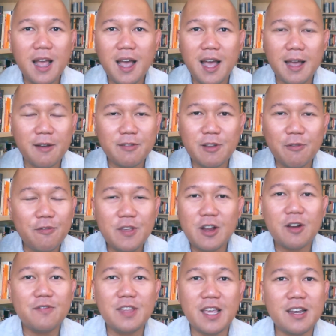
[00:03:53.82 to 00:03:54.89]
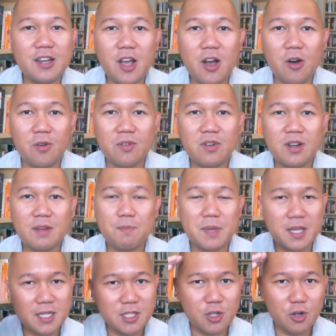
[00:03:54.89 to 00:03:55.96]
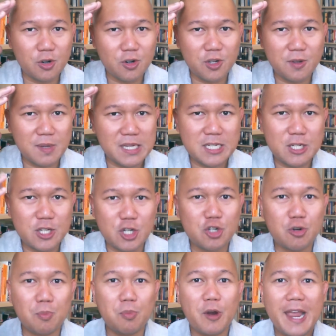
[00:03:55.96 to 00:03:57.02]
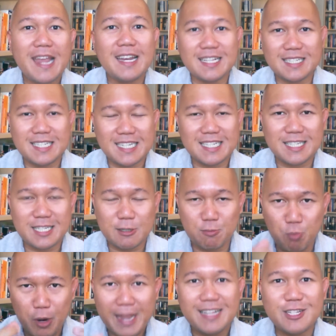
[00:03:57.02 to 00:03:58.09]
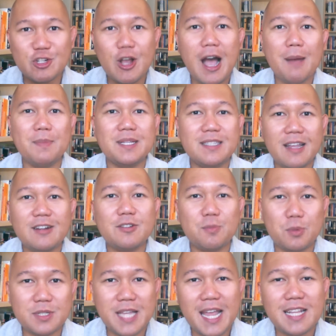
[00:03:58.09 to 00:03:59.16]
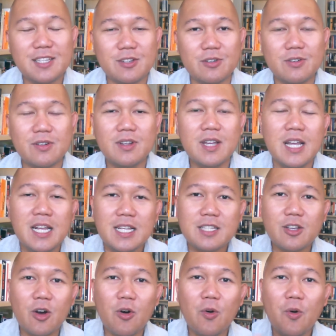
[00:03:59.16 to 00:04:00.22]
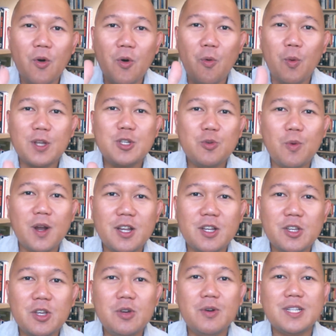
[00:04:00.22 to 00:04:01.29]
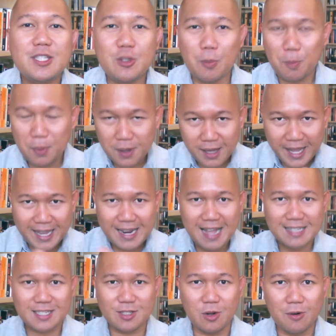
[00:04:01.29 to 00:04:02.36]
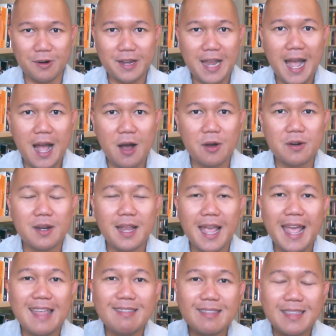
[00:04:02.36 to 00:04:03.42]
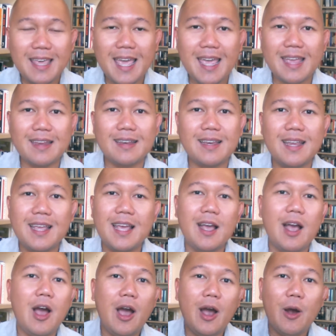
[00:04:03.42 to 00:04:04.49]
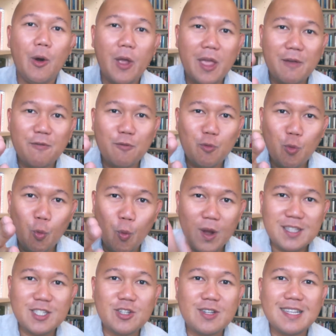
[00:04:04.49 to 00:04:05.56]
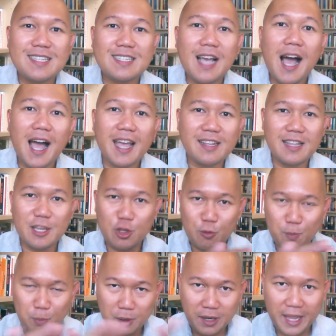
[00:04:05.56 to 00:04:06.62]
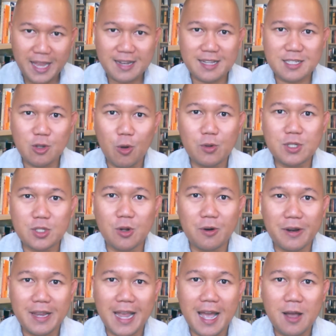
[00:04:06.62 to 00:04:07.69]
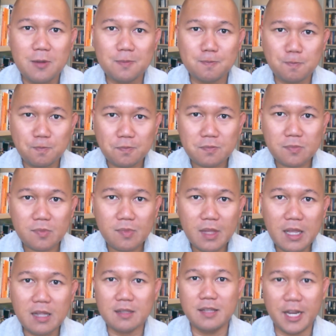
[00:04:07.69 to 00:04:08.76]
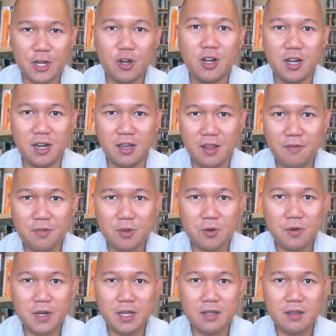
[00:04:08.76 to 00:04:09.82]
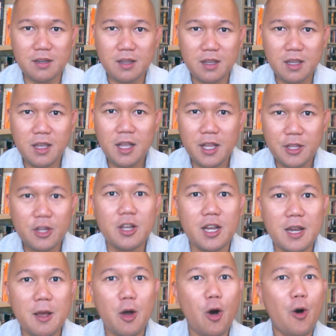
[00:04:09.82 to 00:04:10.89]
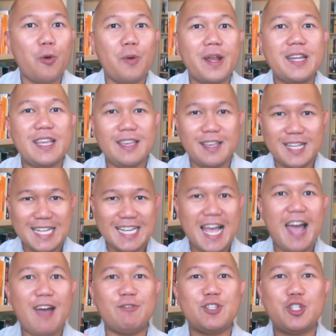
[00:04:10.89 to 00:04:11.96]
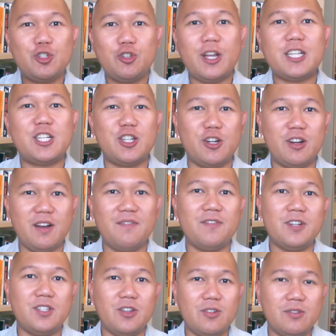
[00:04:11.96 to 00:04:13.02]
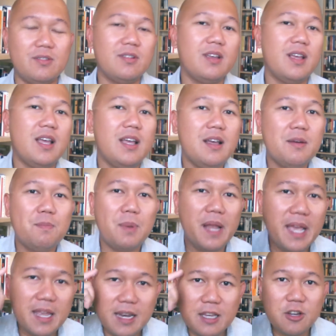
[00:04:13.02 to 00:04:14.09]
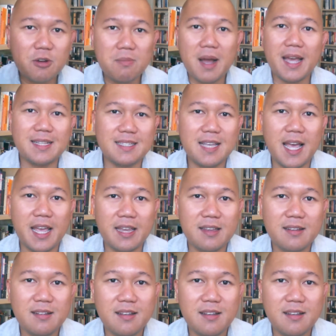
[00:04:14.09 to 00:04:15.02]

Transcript: the fear of the unknown, because your brain's job is there to protect you. So what you to do is to play that story out, and then once you decide that you've played this whole story out, that you're going to live through it, you're going to already have stretched your comfort zone. Play it in your mind's eye,